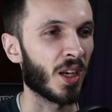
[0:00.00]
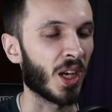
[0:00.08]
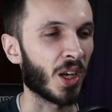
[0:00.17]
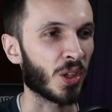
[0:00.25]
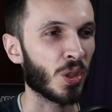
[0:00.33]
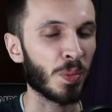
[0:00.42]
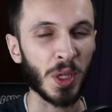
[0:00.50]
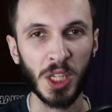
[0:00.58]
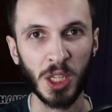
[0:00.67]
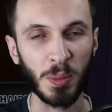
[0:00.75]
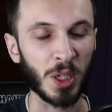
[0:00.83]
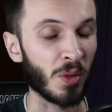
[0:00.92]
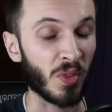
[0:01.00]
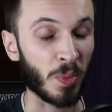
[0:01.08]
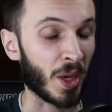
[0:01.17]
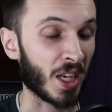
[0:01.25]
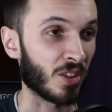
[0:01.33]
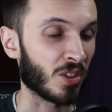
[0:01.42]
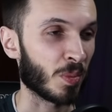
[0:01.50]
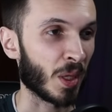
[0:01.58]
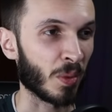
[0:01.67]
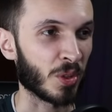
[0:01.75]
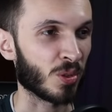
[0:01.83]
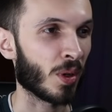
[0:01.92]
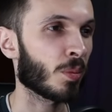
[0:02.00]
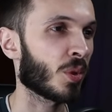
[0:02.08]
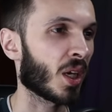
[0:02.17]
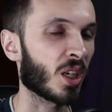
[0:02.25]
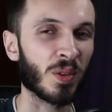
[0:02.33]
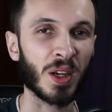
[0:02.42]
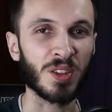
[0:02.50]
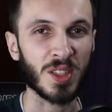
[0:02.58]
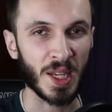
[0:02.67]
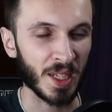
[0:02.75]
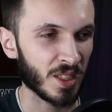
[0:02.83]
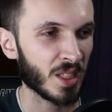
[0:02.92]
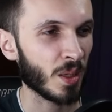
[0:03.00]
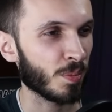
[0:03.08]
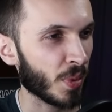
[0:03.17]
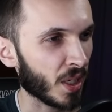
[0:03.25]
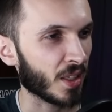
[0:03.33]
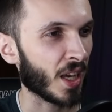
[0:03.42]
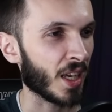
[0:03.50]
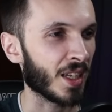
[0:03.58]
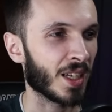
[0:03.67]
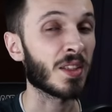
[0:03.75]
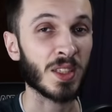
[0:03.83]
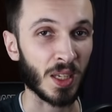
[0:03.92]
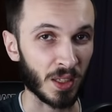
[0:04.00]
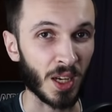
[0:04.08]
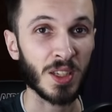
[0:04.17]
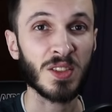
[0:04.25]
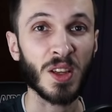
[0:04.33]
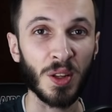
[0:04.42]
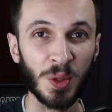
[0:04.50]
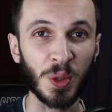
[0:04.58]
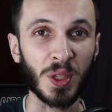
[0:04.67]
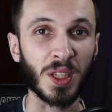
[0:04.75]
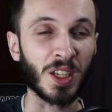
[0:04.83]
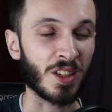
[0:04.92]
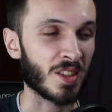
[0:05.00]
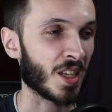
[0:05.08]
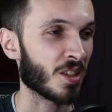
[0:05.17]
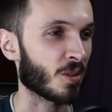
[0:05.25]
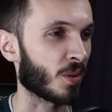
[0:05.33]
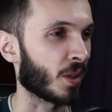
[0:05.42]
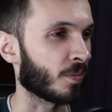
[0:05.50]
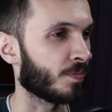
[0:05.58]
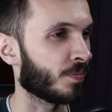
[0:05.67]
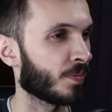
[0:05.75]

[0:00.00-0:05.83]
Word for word: Uh, could be a little bit of a pain to be able to wrap your head around as a hunter, but hey, it's a nice looking accessory.